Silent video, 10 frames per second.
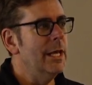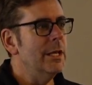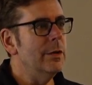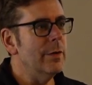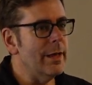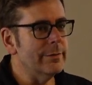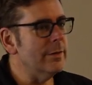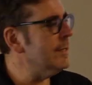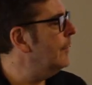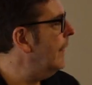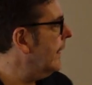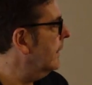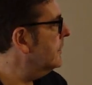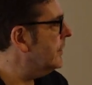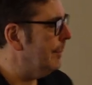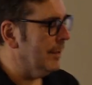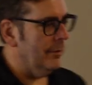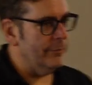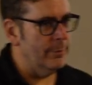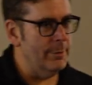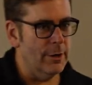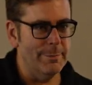You so like a typical for murder